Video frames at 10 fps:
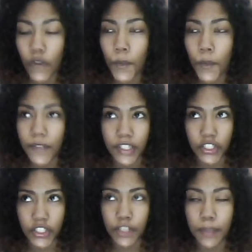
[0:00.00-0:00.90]
with
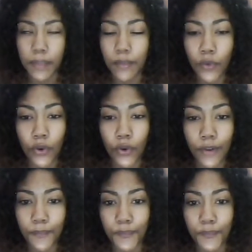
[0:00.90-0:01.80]
lust you'd be
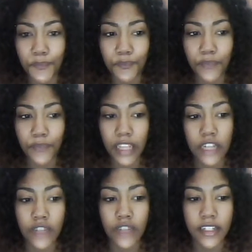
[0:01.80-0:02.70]
more
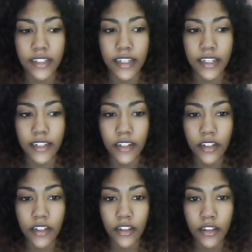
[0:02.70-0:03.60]
interested,
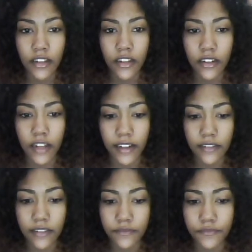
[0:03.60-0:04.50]

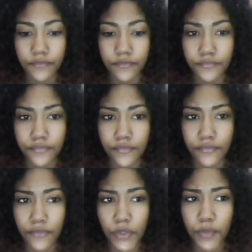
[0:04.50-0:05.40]
like
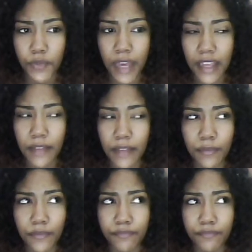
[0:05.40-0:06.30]
you'd pay
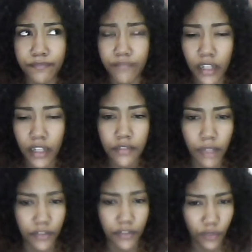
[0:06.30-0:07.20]
much
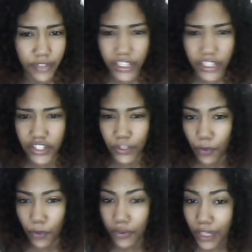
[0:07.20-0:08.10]
more attention to
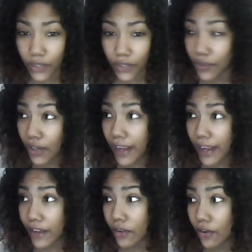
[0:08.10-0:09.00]
what they look like
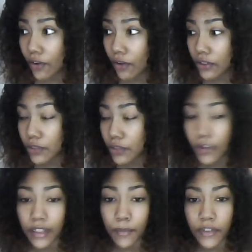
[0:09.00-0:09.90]
or to
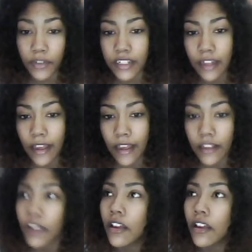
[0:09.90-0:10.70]
what their body's like